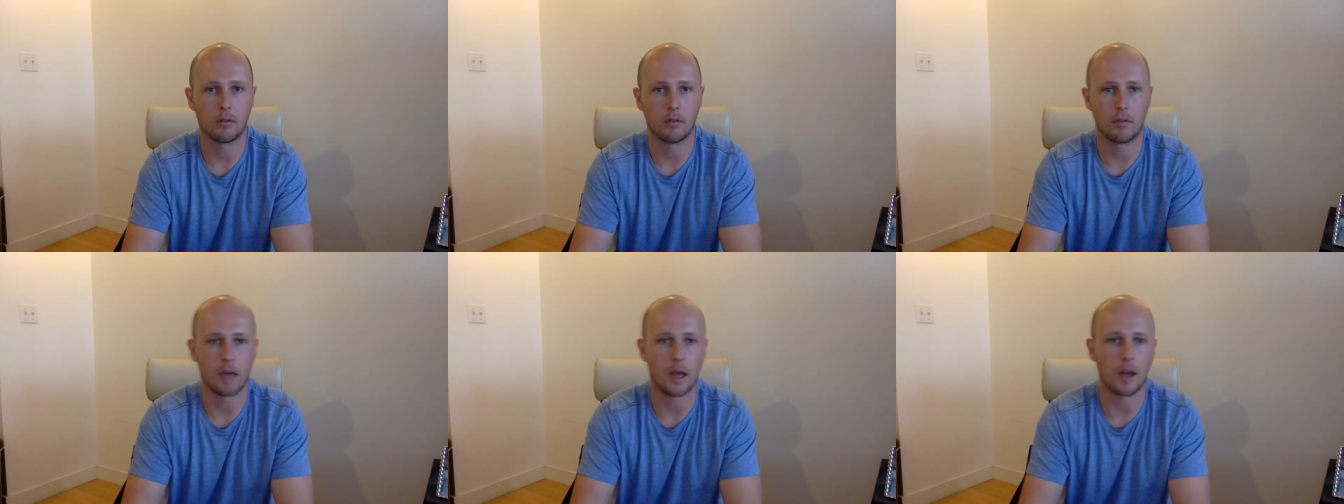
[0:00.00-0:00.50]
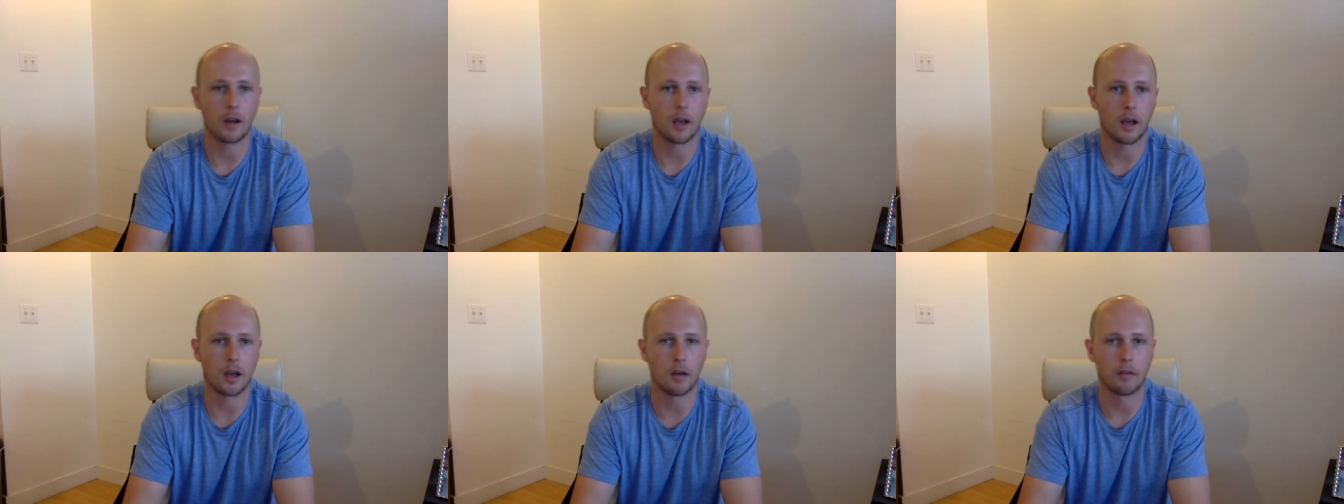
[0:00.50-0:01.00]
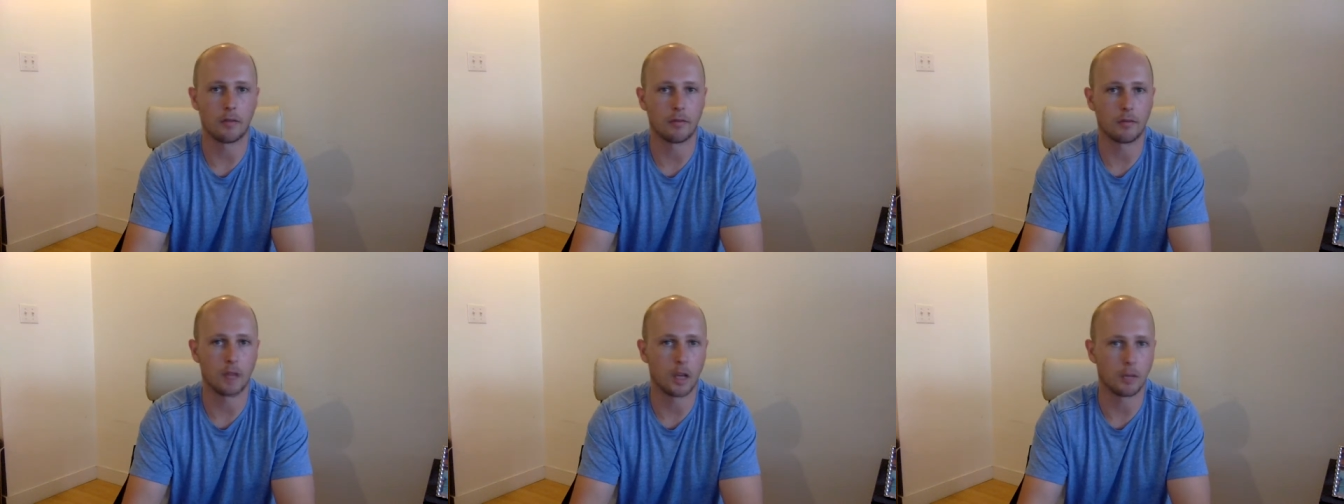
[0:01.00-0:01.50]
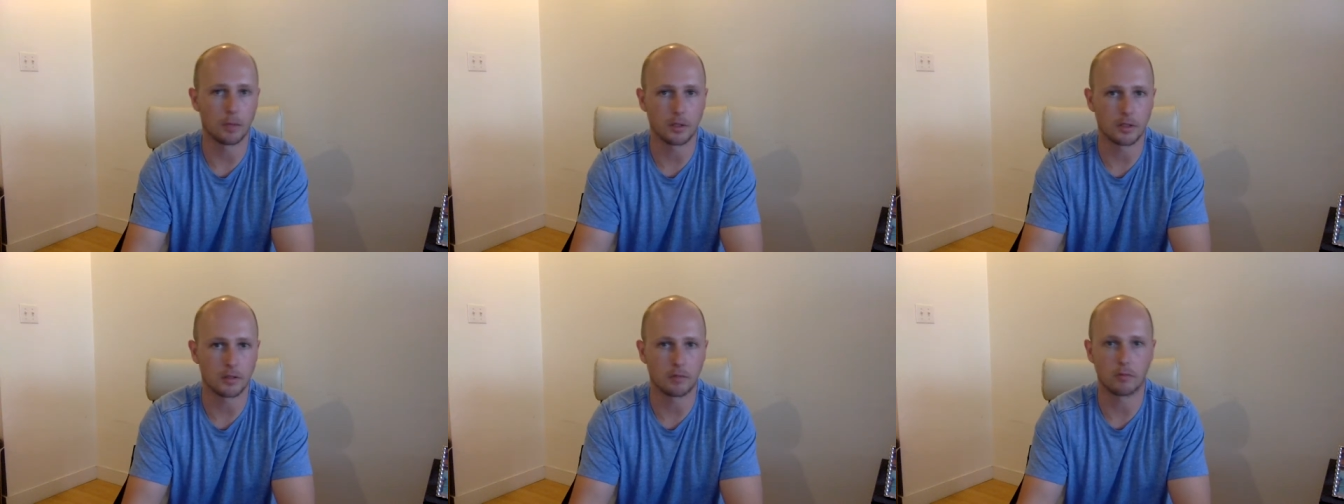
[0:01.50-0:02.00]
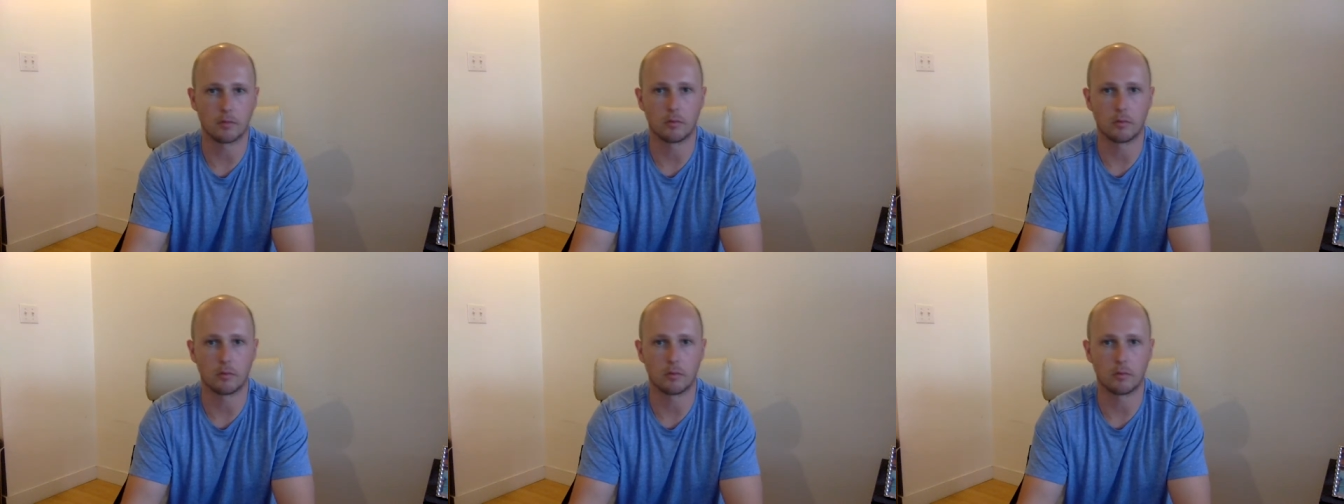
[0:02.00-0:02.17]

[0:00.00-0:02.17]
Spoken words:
that have helped us